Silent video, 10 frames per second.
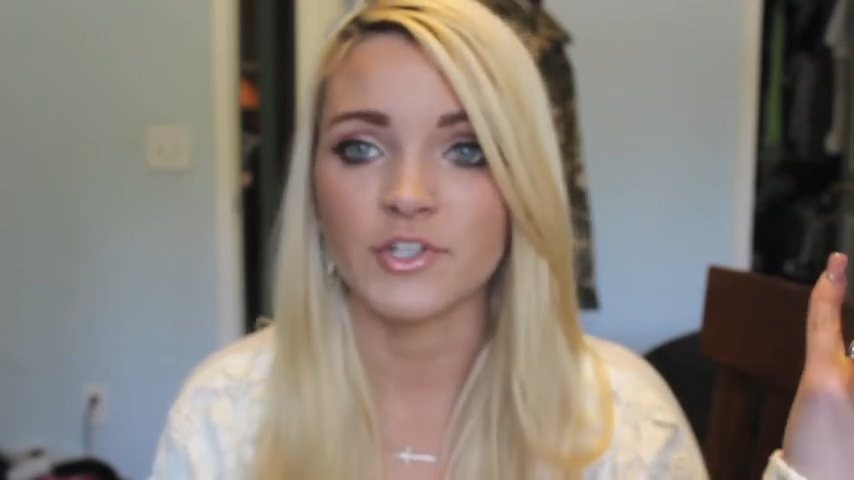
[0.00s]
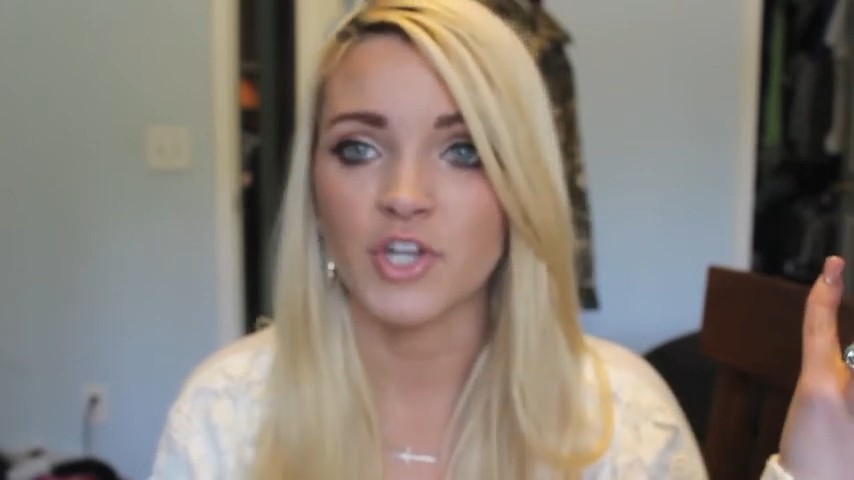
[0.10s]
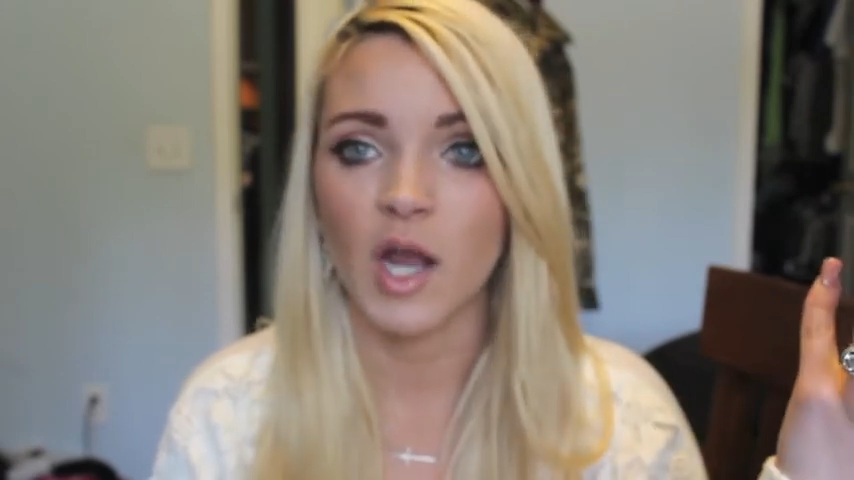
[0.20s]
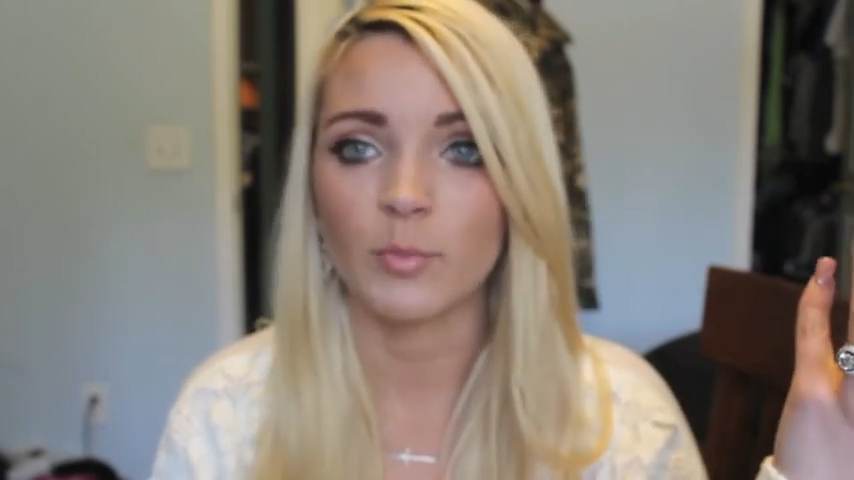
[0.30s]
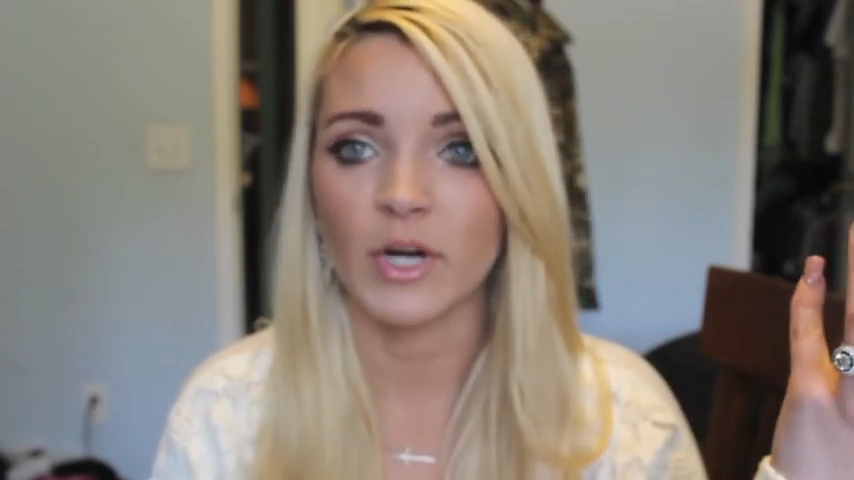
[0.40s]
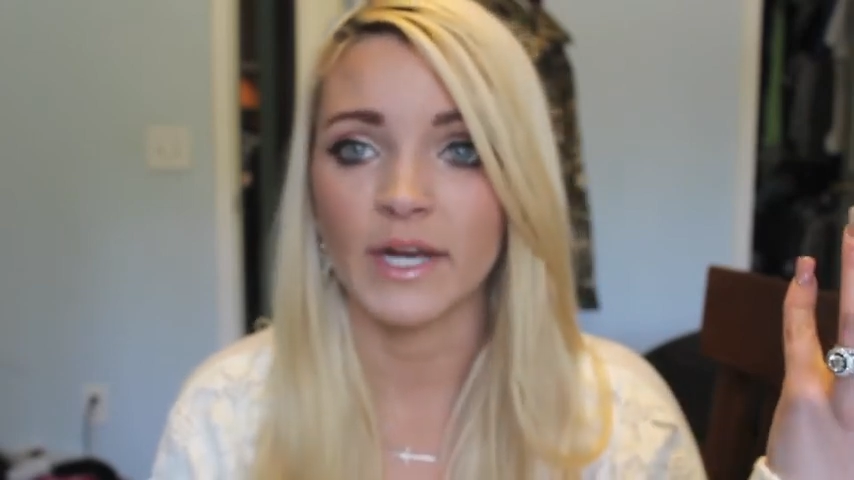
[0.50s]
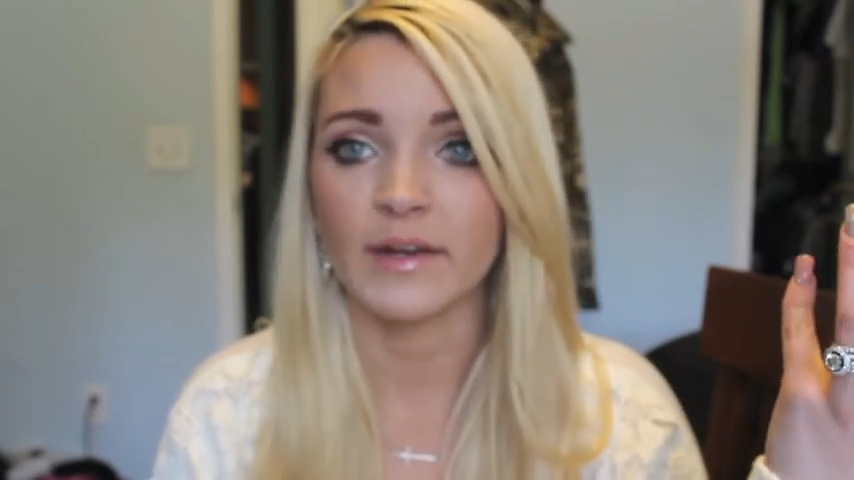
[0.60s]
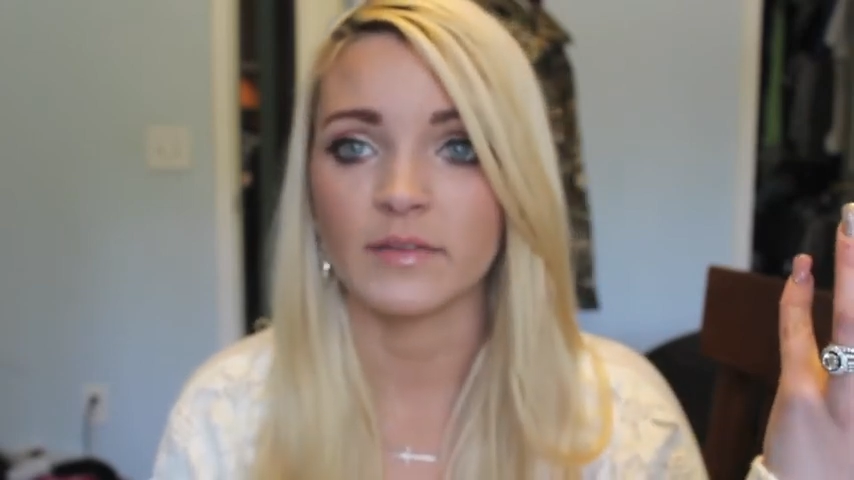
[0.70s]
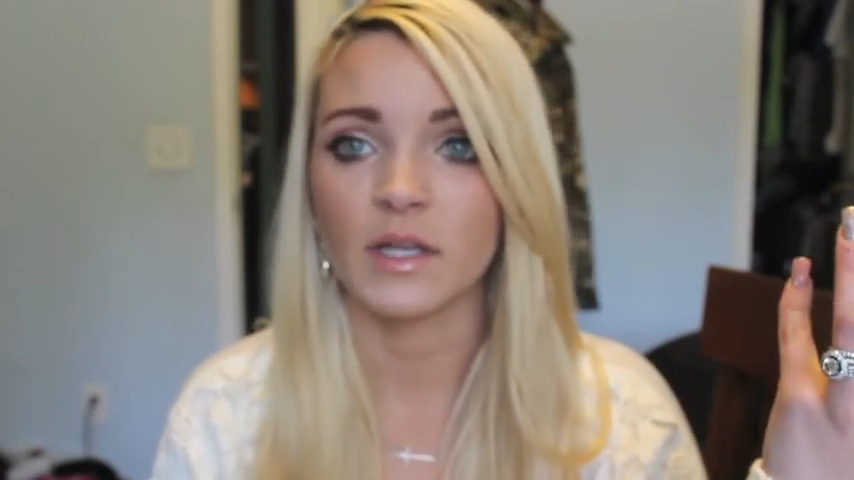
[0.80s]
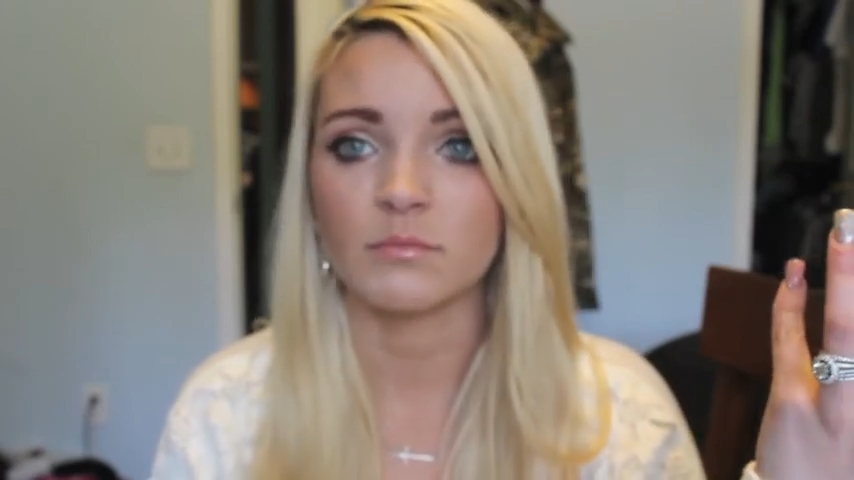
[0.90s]

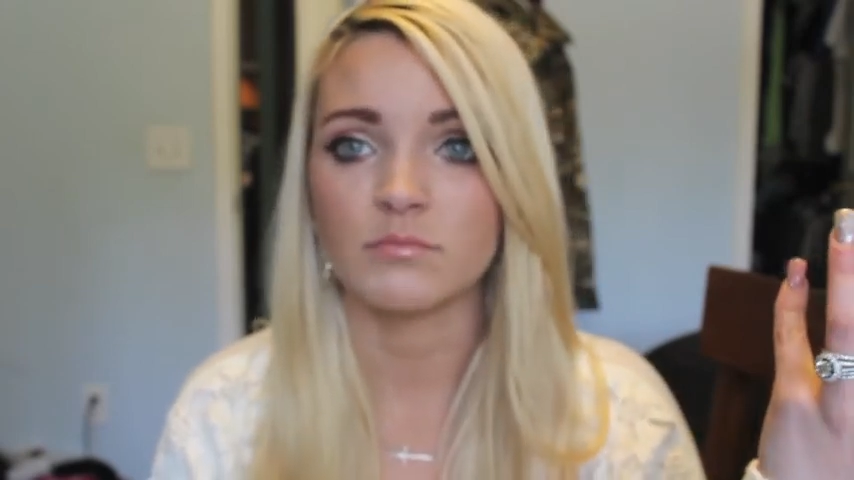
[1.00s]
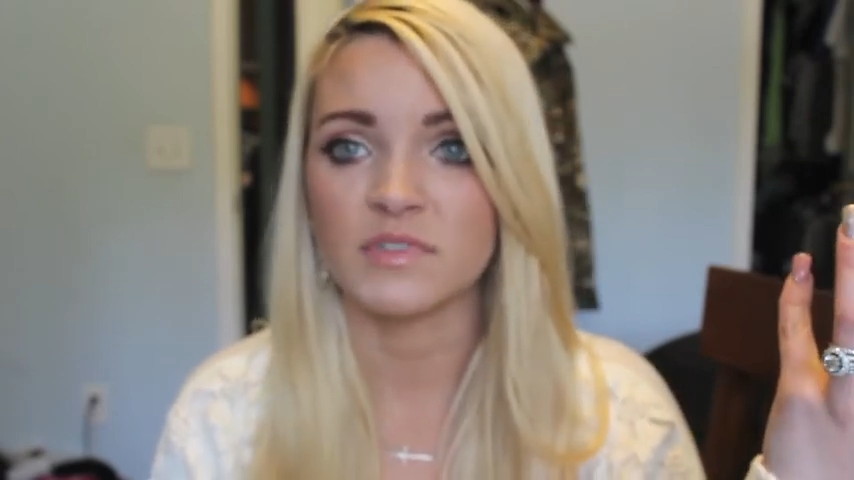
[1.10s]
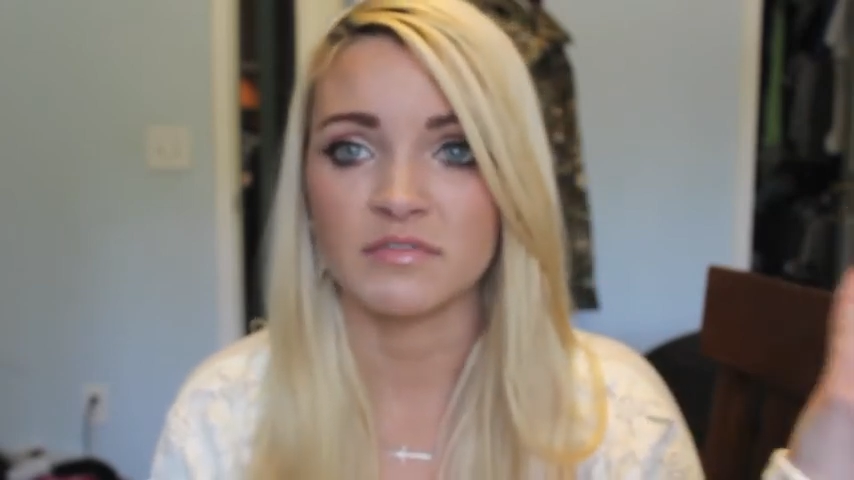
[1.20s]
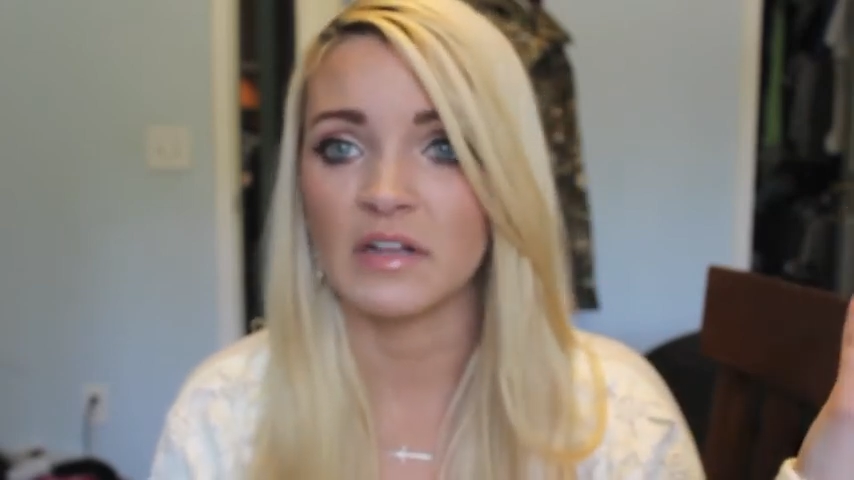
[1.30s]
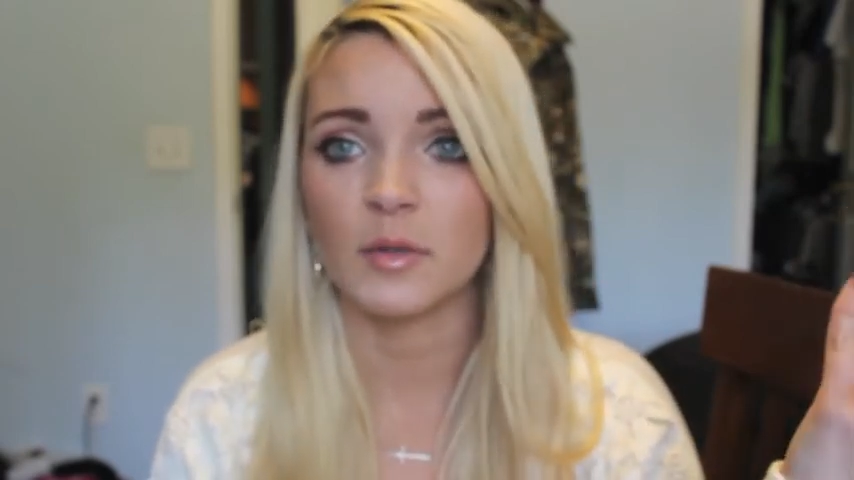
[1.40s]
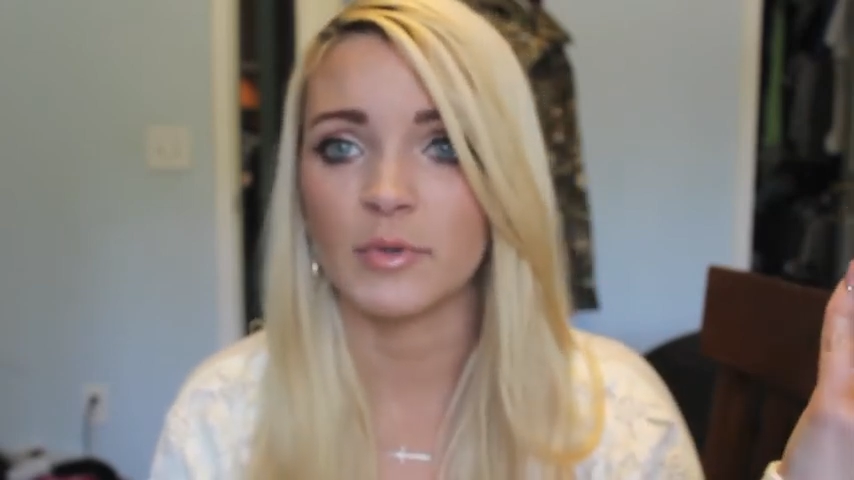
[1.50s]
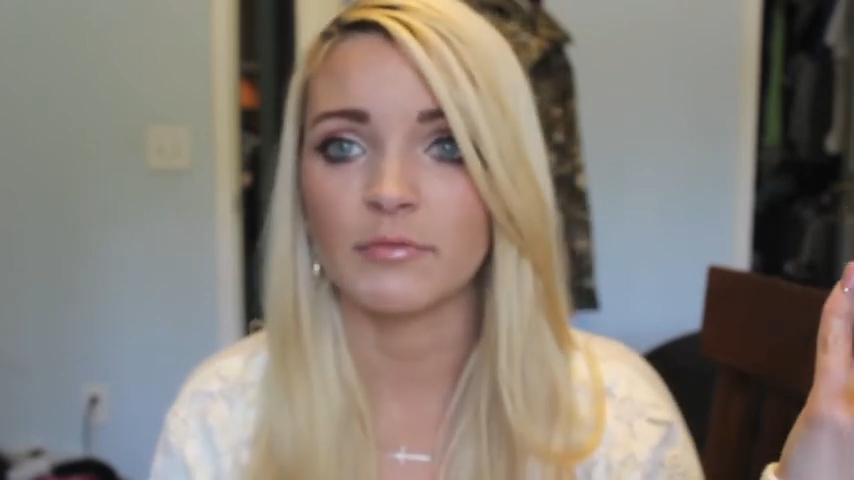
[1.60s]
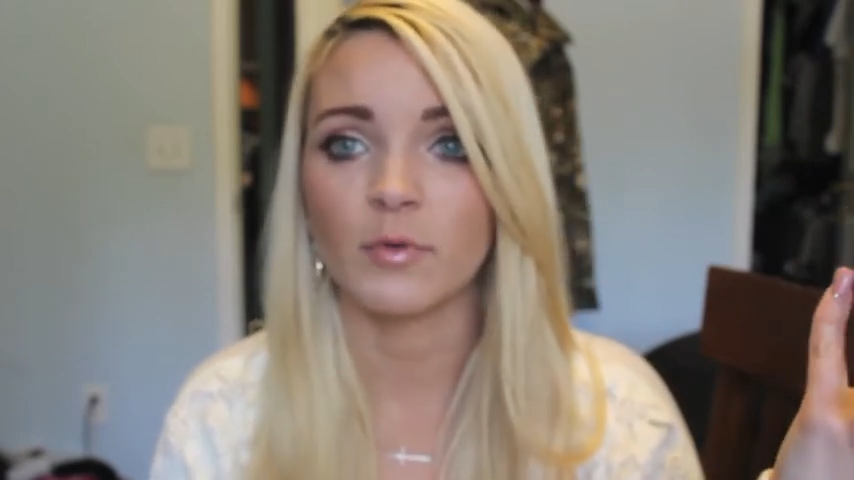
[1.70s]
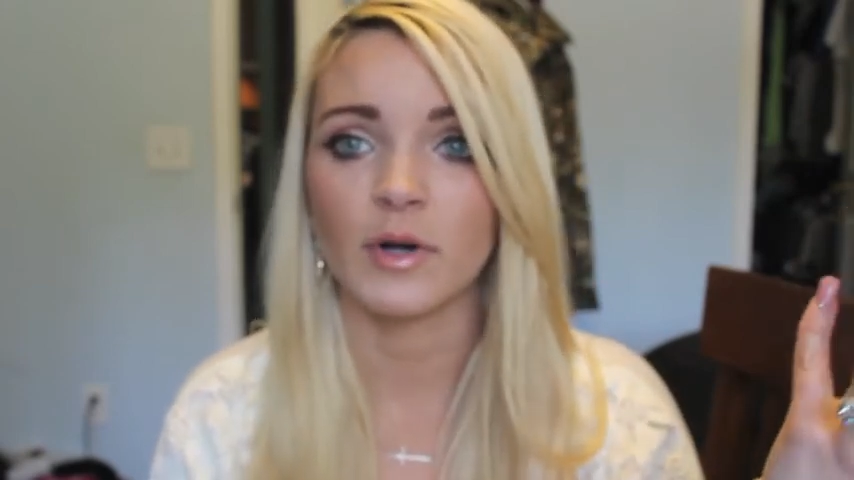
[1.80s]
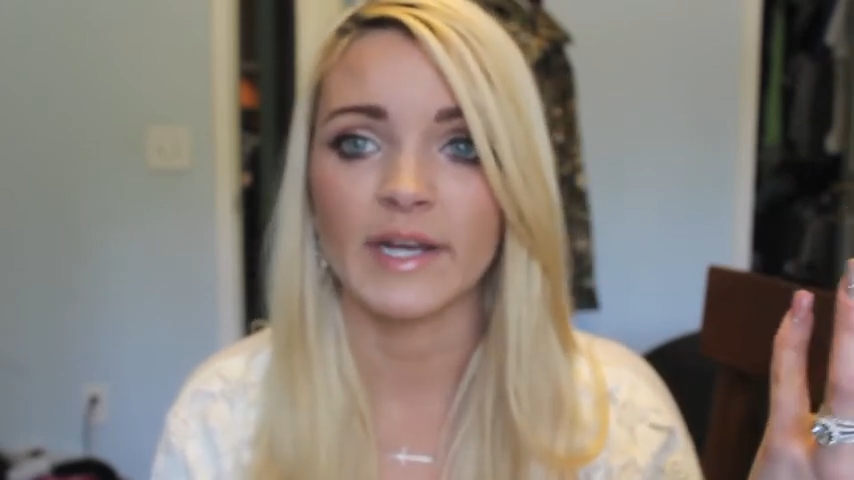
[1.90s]
ShopRite and they develop it
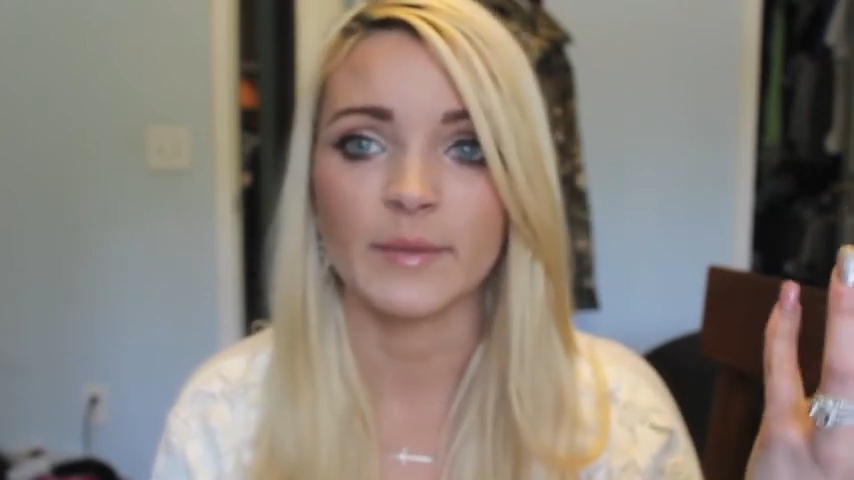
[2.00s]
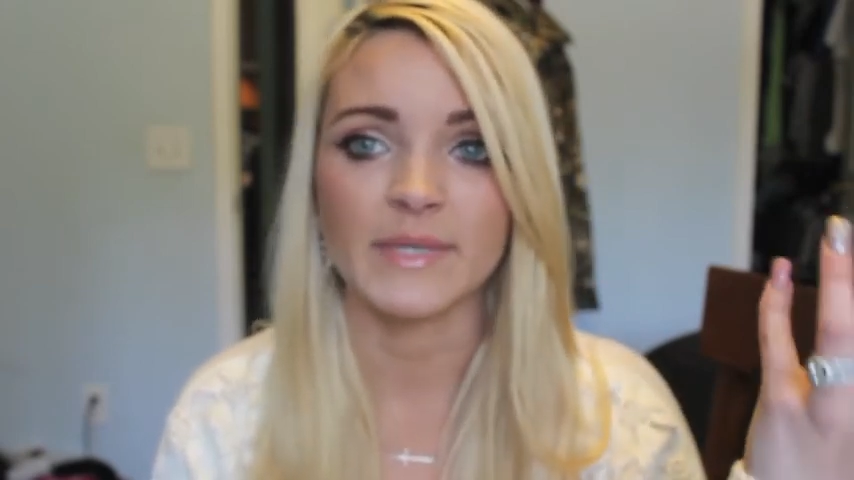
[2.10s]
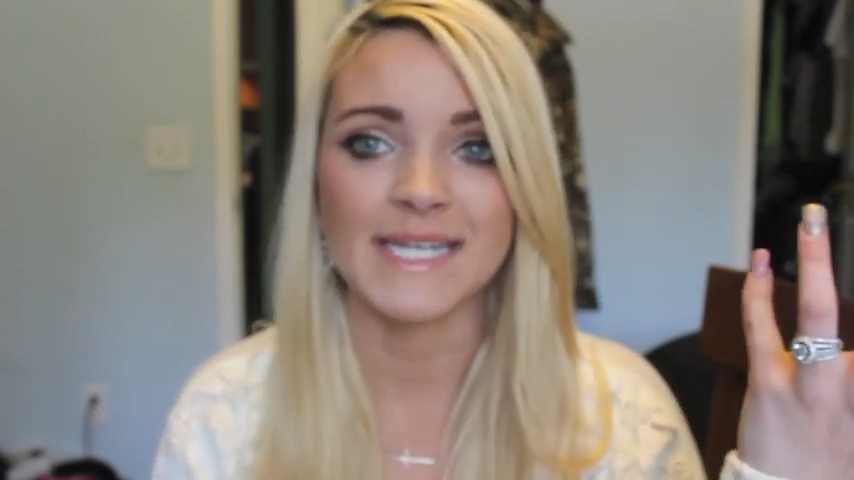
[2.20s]
for him.